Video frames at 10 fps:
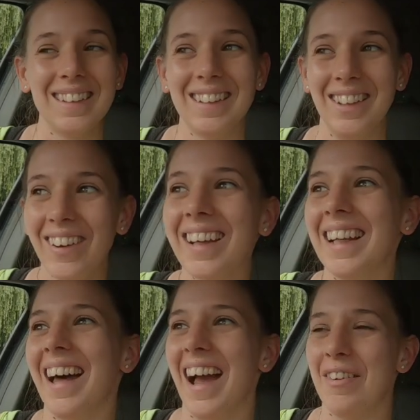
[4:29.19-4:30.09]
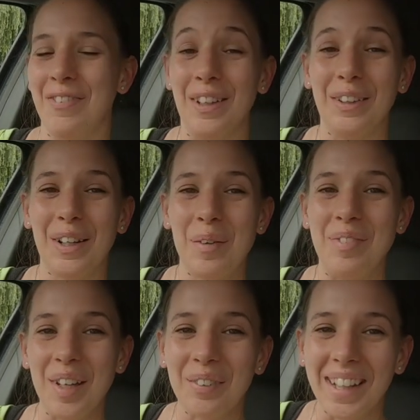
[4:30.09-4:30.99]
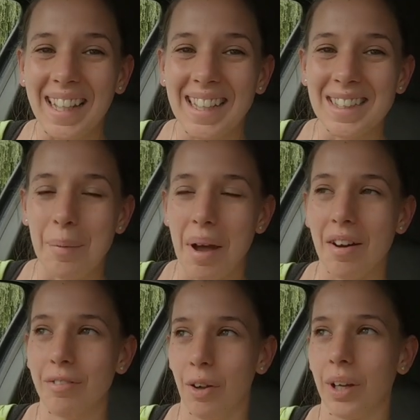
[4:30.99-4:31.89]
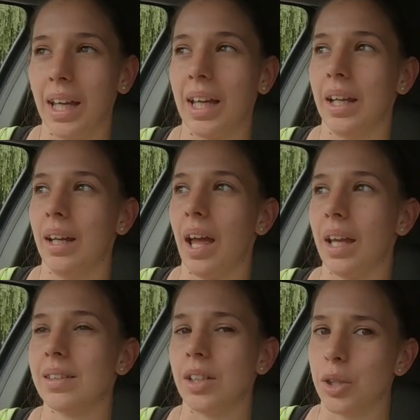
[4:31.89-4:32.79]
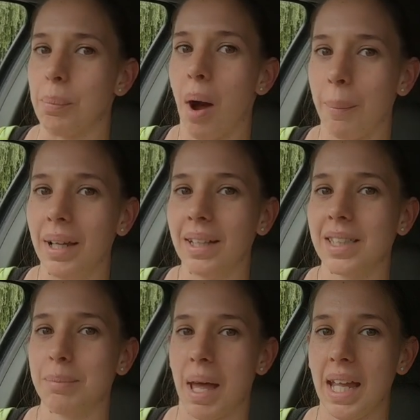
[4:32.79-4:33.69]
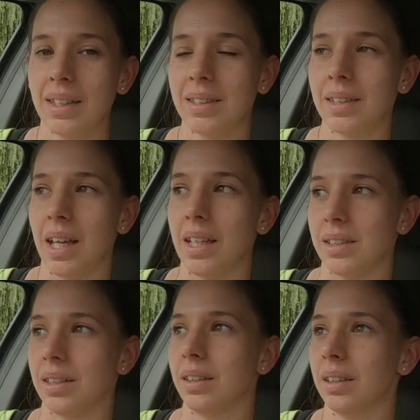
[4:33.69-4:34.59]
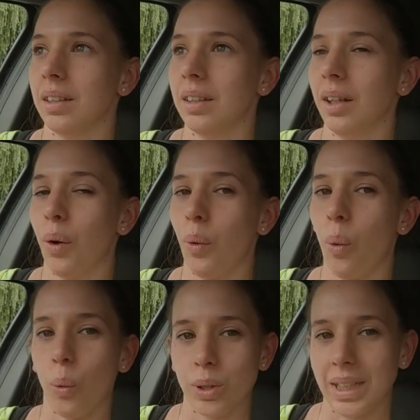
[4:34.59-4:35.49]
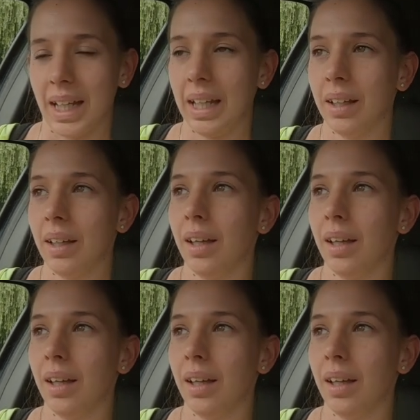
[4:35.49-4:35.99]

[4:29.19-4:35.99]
Not gonna lie, I feel a bit weird about vlogging in like such a public space that isn't horsey,